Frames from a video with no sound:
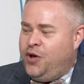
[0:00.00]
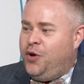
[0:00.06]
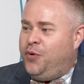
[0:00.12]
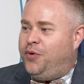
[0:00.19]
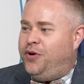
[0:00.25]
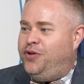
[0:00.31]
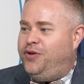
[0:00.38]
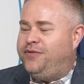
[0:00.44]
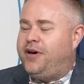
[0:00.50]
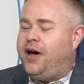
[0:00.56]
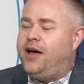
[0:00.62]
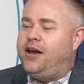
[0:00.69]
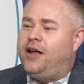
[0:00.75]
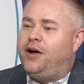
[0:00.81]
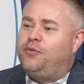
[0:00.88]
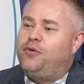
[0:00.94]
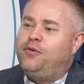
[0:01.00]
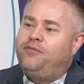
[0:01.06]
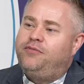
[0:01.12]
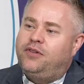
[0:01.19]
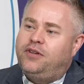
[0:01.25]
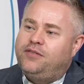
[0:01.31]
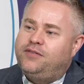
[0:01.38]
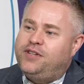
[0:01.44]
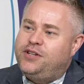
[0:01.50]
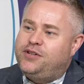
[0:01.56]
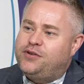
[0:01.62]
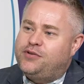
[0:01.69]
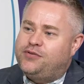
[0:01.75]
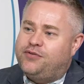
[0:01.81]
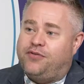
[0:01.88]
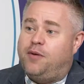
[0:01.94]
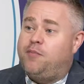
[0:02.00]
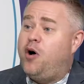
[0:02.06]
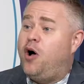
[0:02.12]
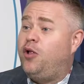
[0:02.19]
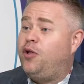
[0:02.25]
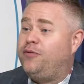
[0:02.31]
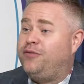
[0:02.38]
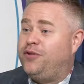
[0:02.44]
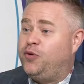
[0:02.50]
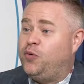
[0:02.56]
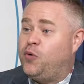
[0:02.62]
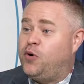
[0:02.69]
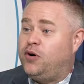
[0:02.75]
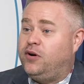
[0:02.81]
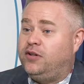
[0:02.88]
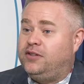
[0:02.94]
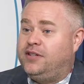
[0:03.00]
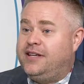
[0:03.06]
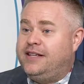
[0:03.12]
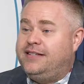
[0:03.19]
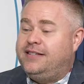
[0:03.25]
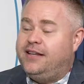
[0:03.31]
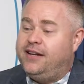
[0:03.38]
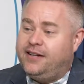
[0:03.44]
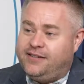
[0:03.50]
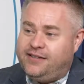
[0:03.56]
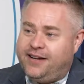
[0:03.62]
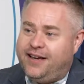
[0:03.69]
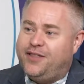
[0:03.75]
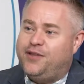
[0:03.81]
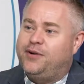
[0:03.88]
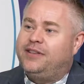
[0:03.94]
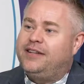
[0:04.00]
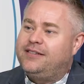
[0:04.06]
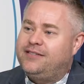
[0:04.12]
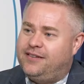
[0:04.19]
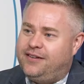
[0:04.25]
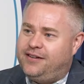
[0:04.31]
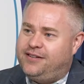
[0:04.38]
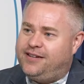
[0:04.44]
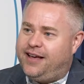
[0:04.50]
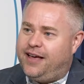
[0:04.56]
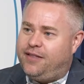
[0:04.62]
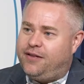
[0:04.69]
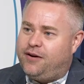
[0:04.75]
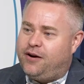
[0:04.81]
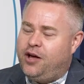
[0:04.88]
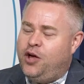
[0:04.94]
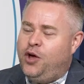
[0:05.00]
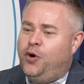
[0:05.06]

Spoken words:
When you've got a room full of teachers from all over the world sitting together and listening together,